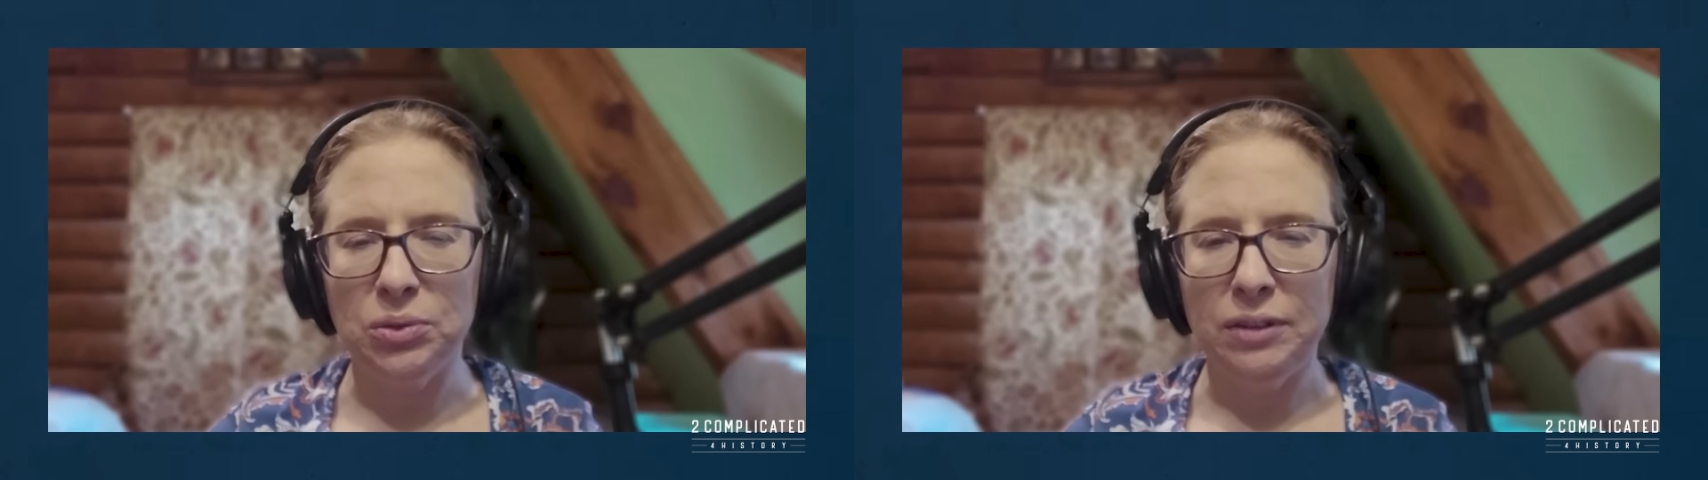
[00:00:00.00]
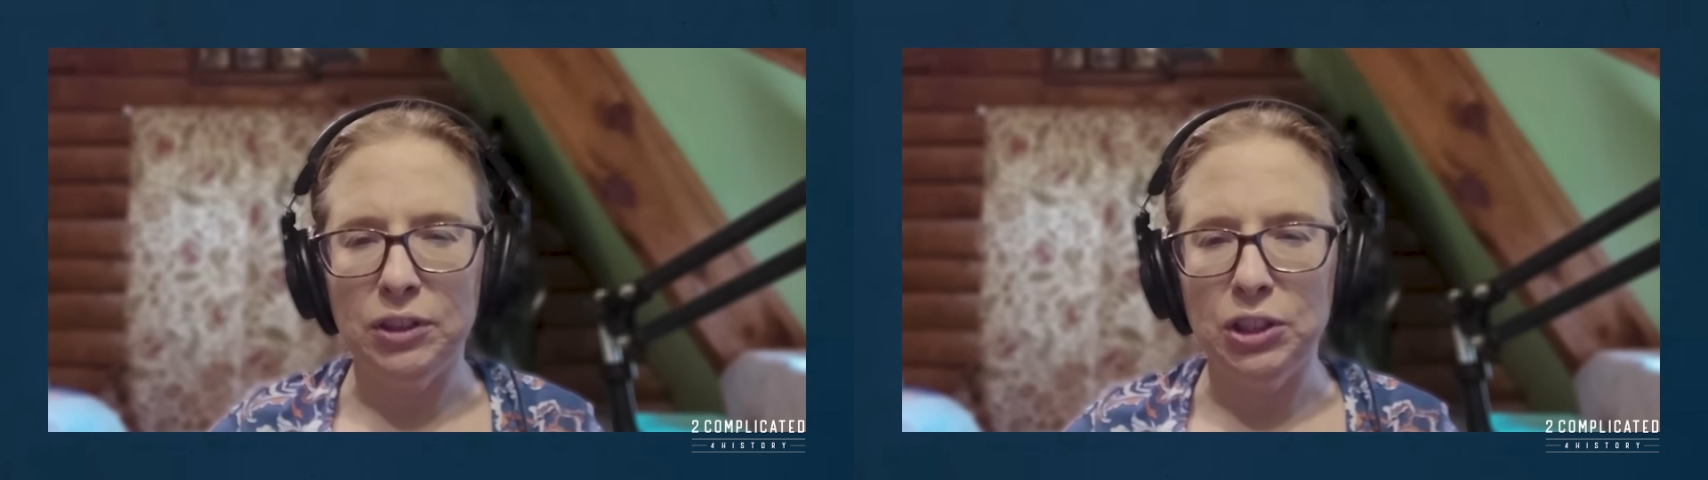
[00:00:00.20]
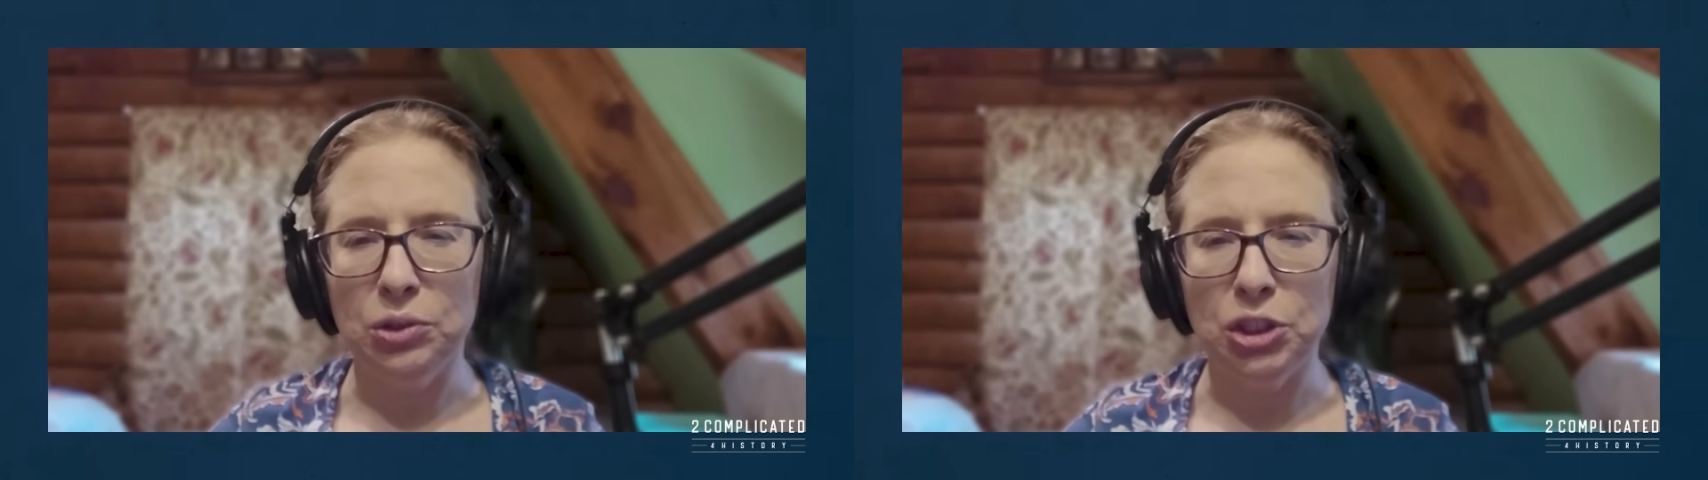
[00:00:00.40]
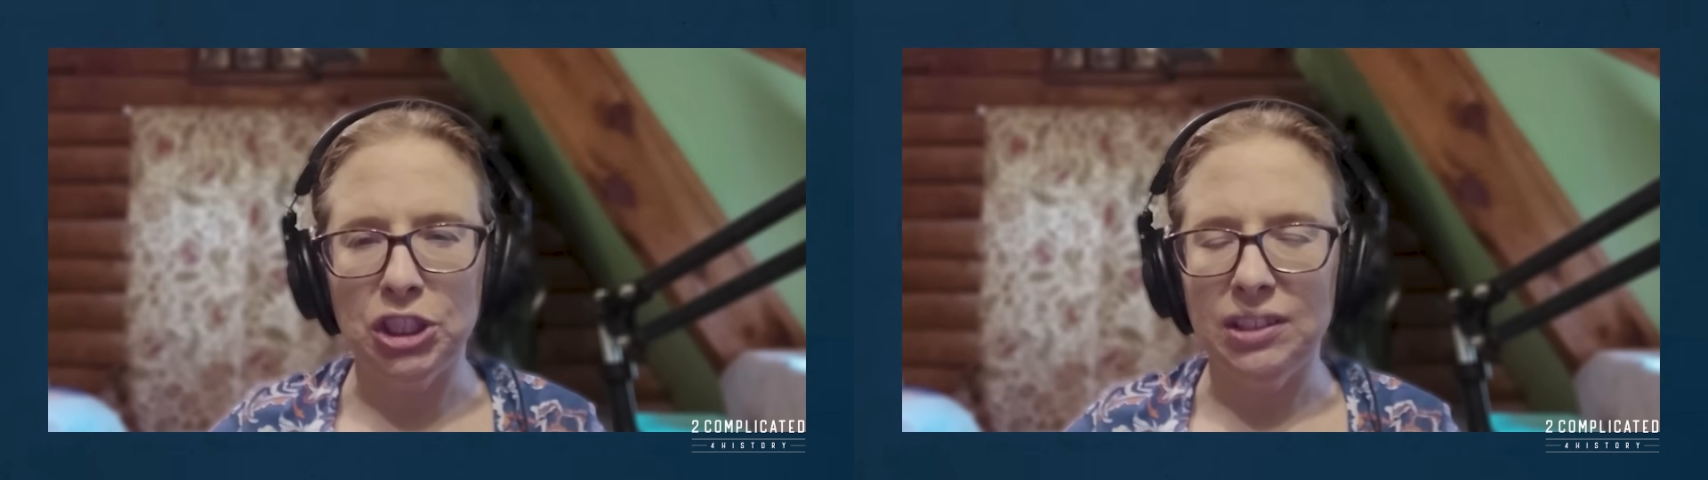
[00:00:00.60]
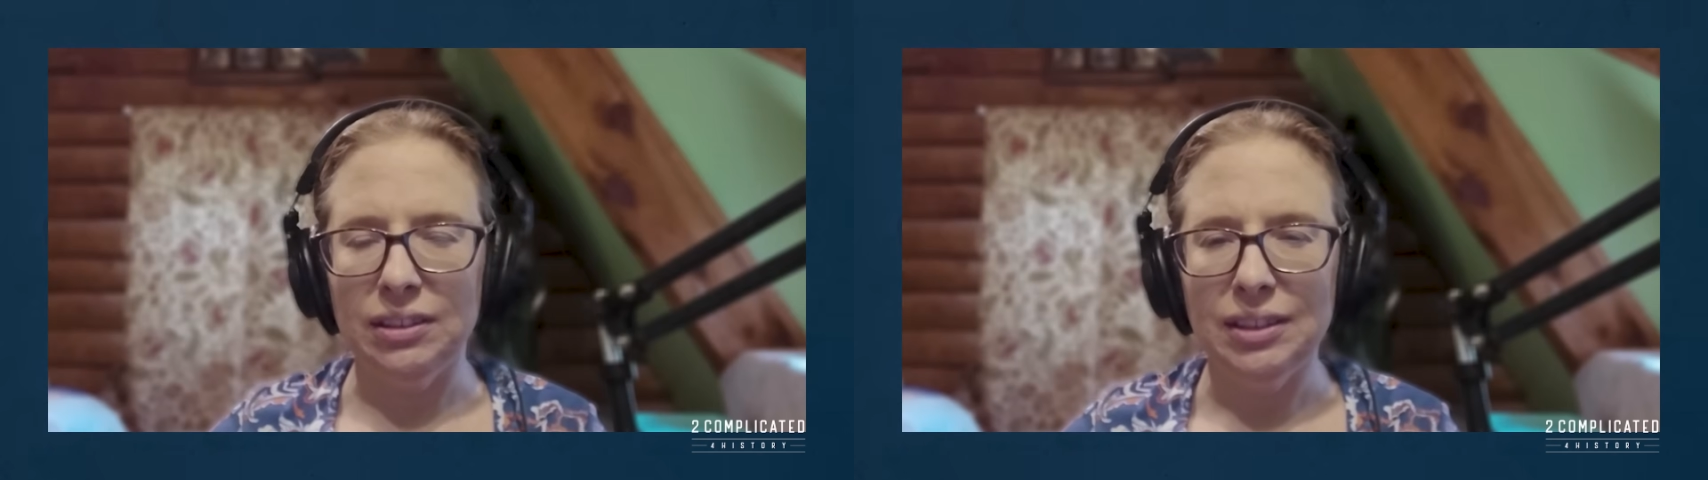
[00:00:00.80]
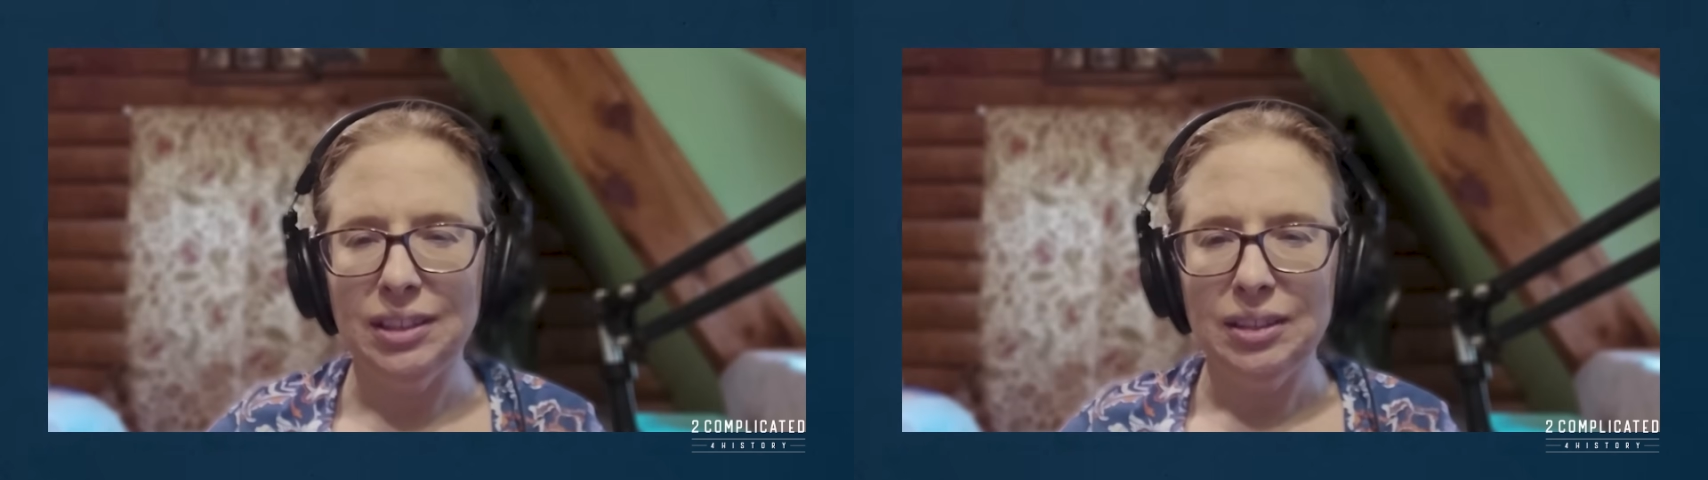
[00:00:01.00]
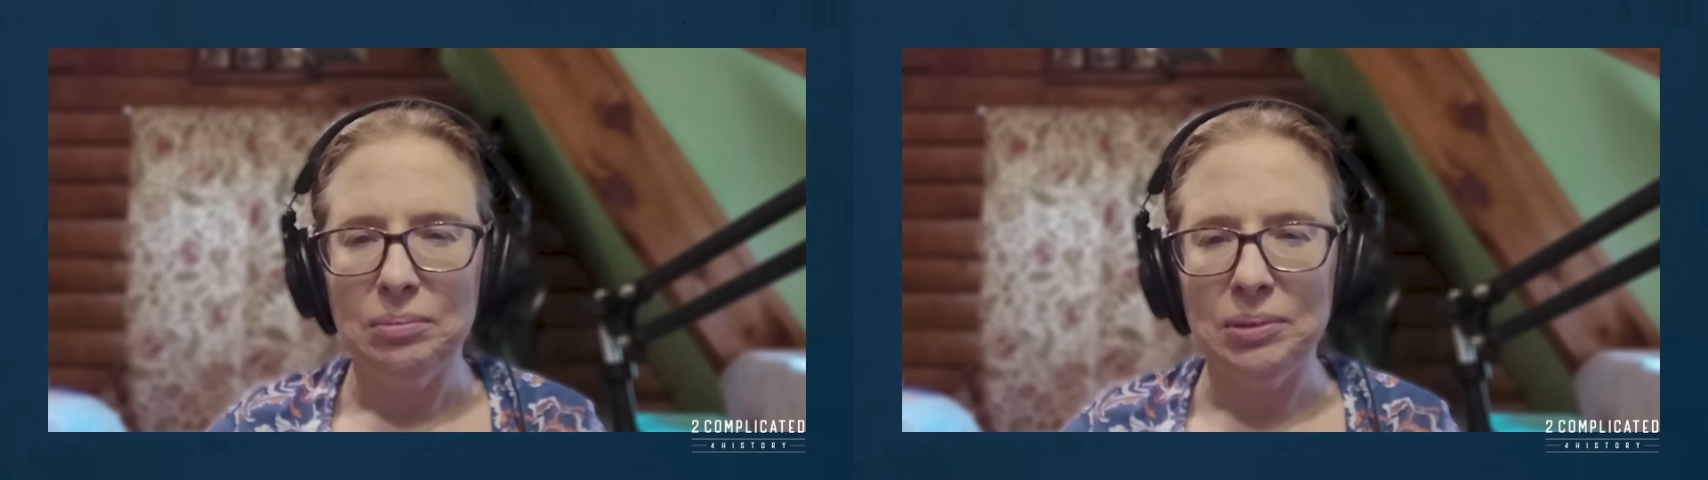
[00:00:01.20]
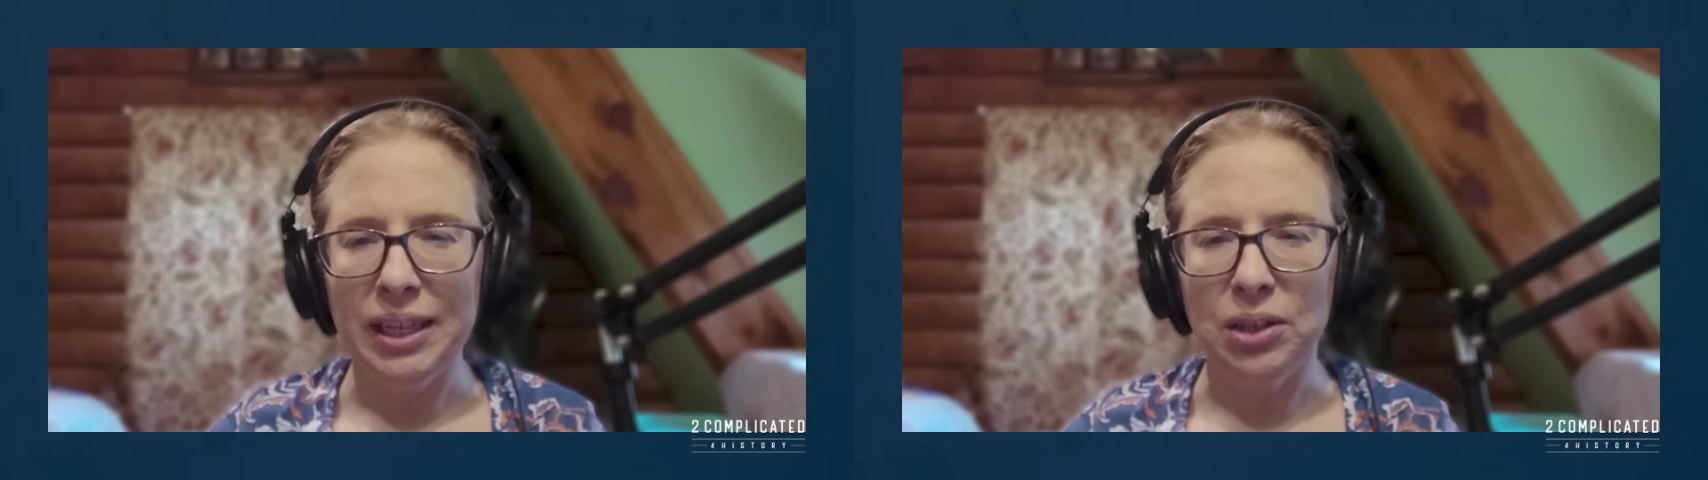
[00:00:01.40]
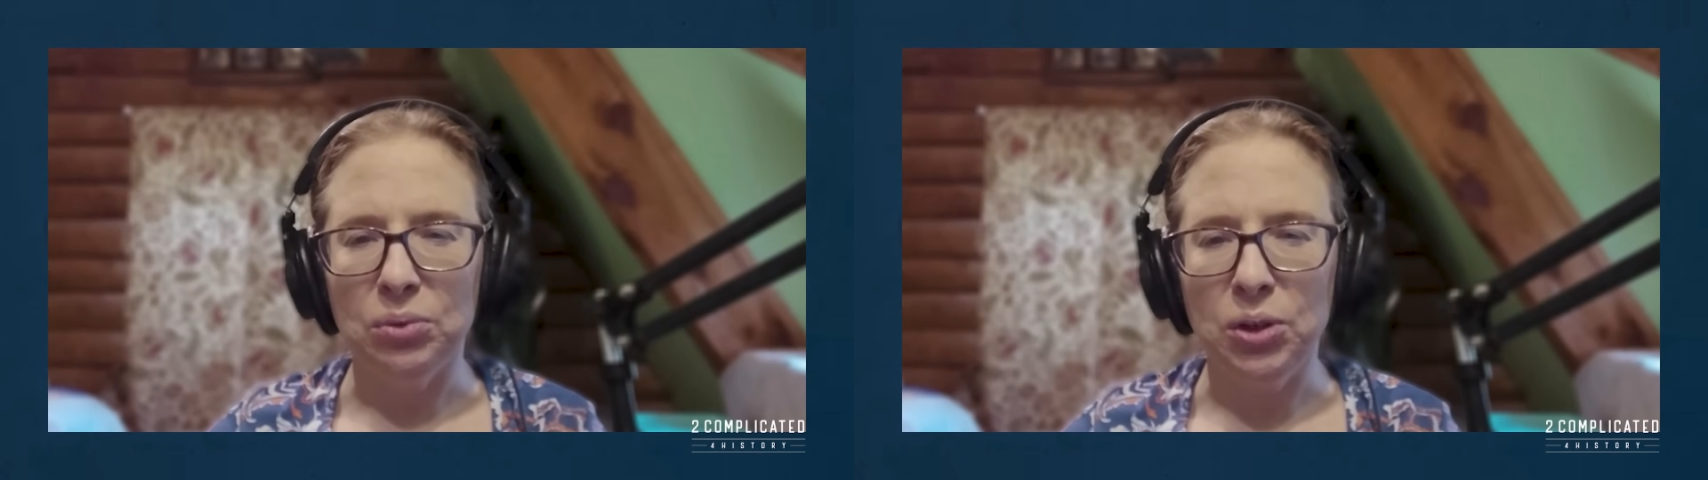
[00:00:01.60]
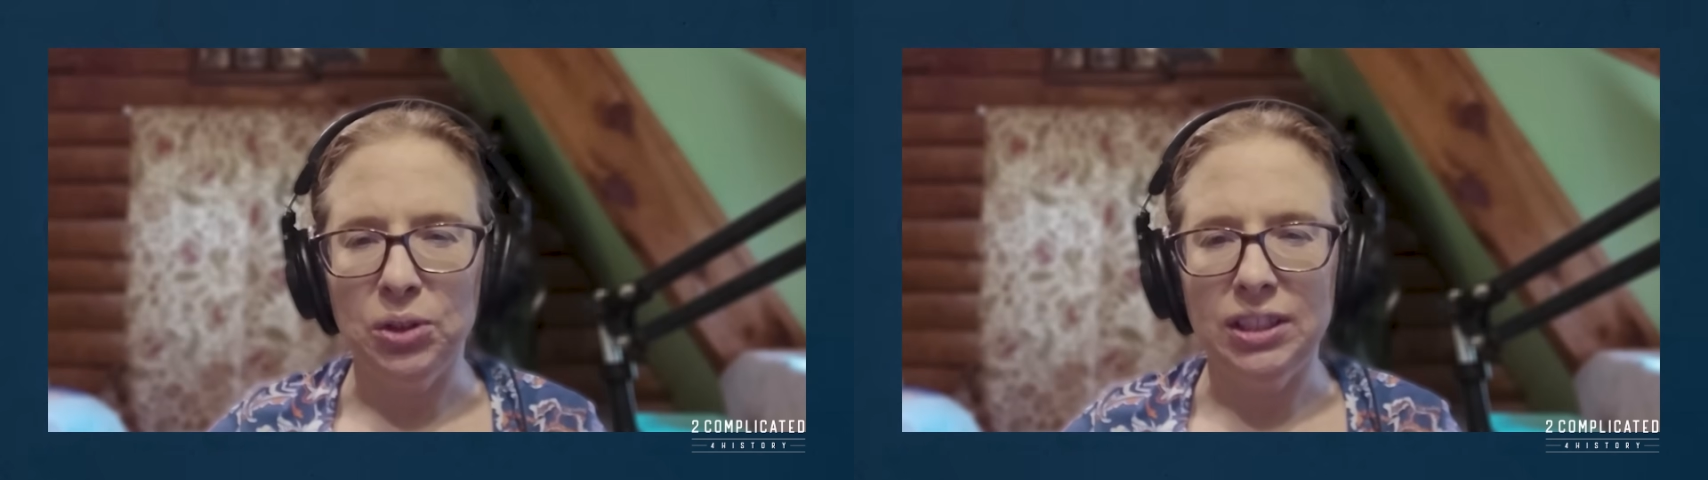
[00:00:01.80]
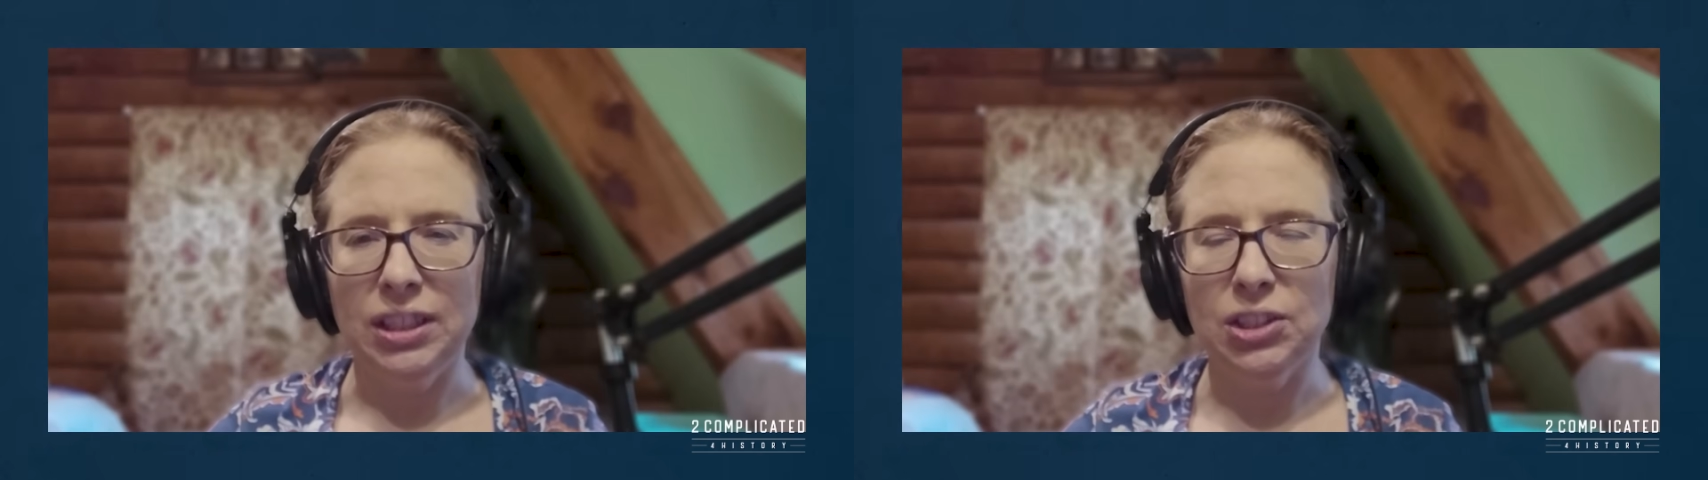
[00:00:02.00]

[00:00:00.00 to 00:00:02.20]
Revolution play a role in this?